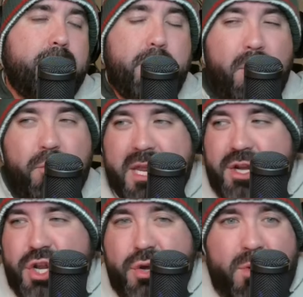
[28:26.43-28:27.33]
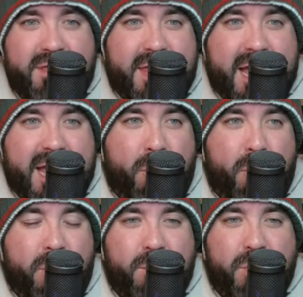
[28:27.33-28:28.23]
But we knew at that
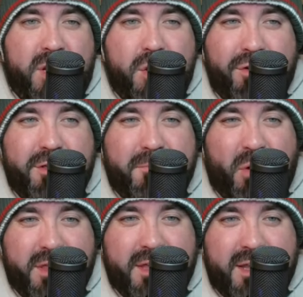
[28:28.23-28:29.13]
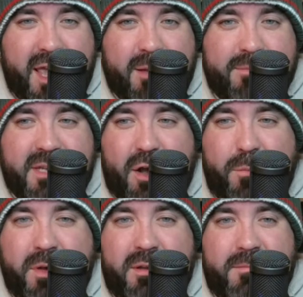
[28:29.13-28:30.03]
point, that Cam
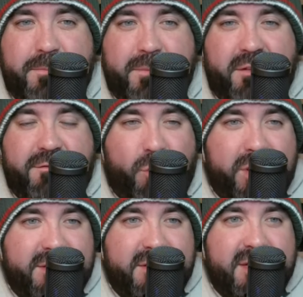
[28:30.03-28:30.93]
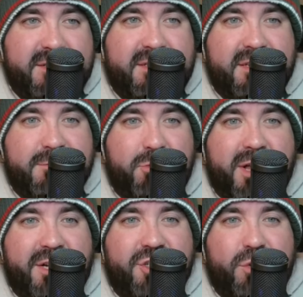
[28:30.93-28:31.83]
Talbot voiced his
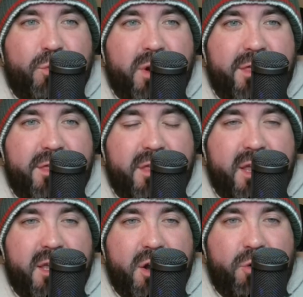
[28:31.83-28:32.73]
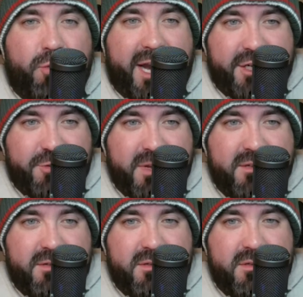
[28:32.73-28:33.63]
displeasure with the
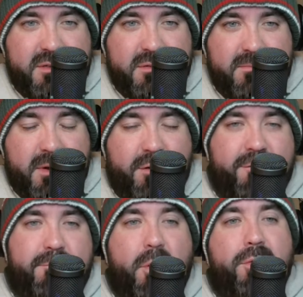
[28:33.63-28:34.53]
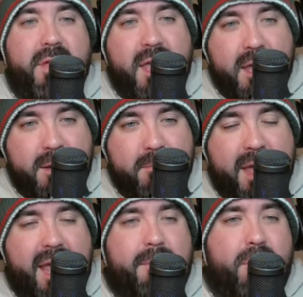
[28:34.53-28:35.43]
arrangement of both him
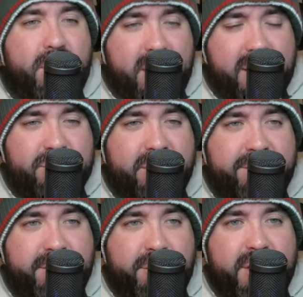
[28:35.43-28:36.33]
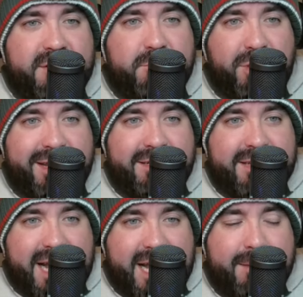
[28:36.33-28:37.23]
and Marc-Andre Fleury splitting
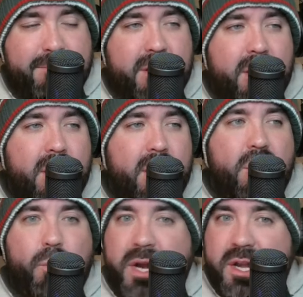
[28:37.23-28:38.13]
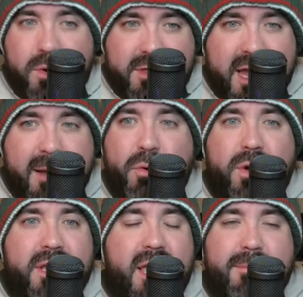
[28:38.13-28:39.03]
time. We knew at that
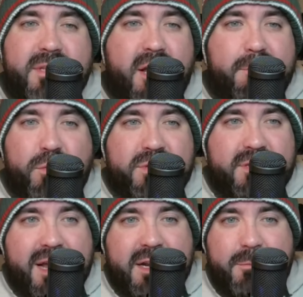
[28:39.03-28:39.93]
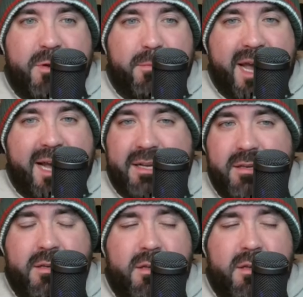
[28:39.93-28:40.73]
point Cam Talbot was not coming back.